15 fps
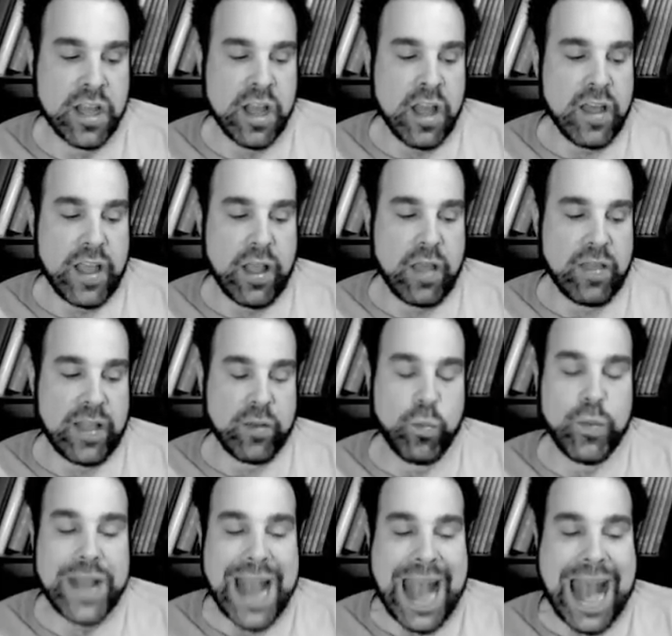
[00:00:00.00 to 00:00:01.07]
Like, like
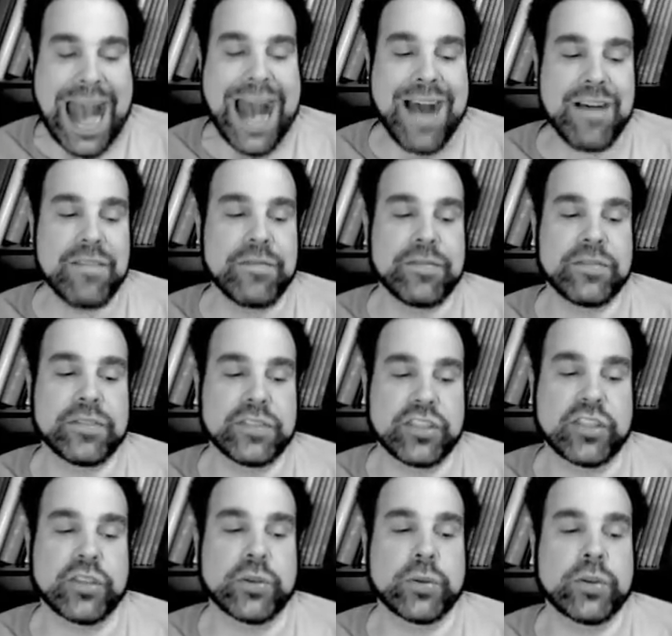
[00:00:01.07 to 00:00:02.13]
we have
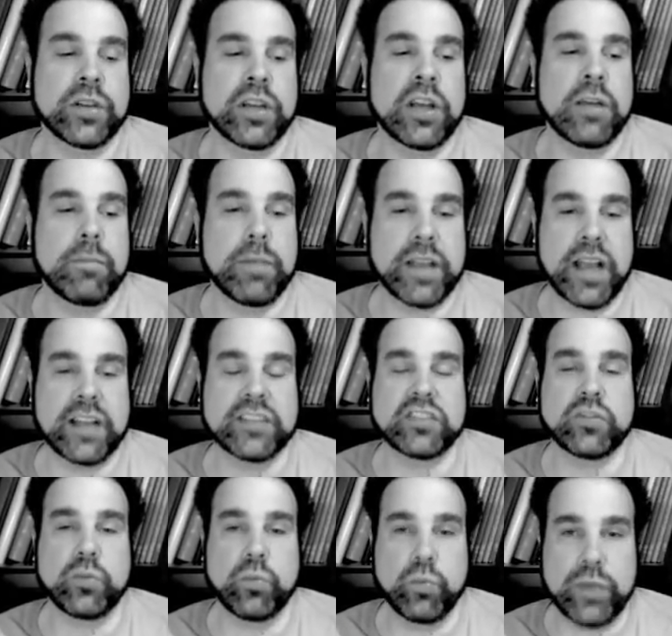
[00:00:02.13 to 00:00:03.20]
you
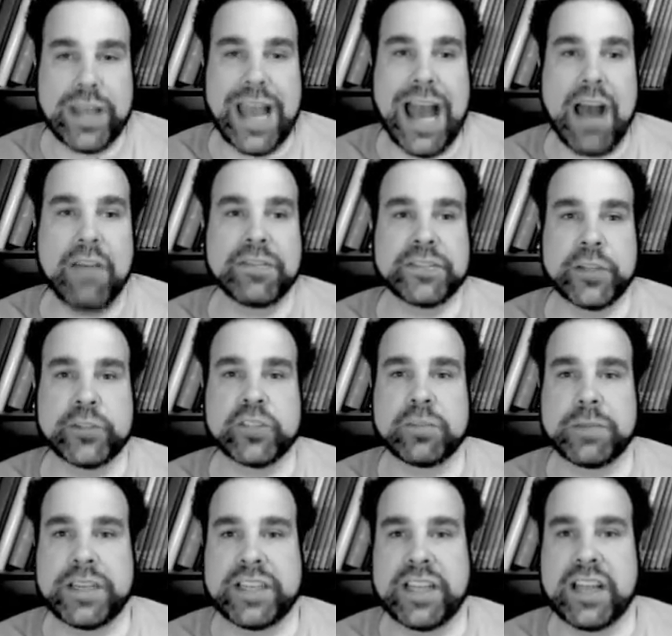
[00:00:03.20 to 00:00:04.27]
because we have social
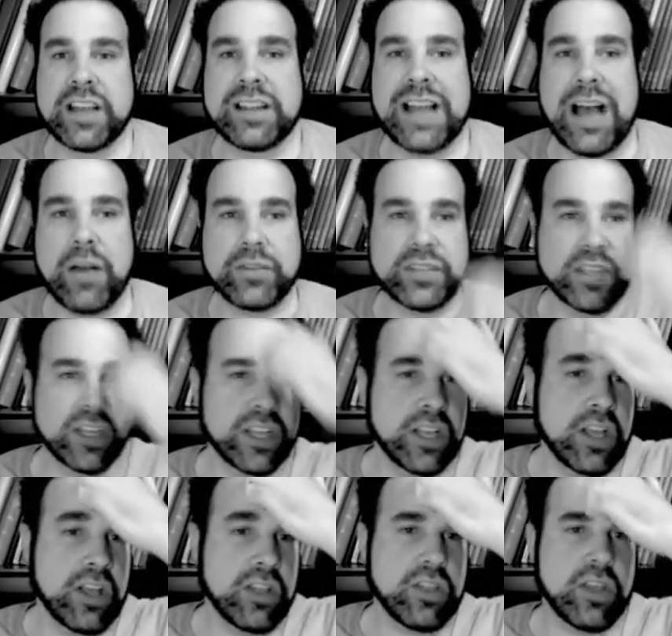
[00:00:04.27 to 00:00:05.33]
media clout.
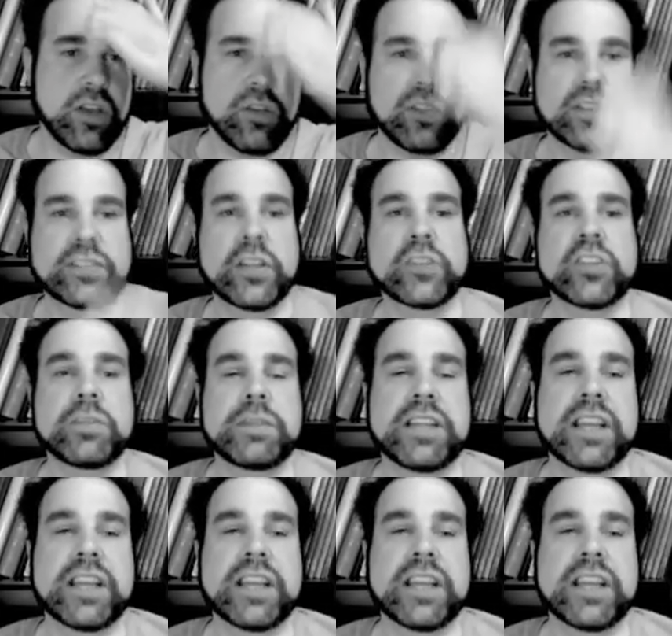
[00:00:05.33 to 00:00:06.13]
The, social media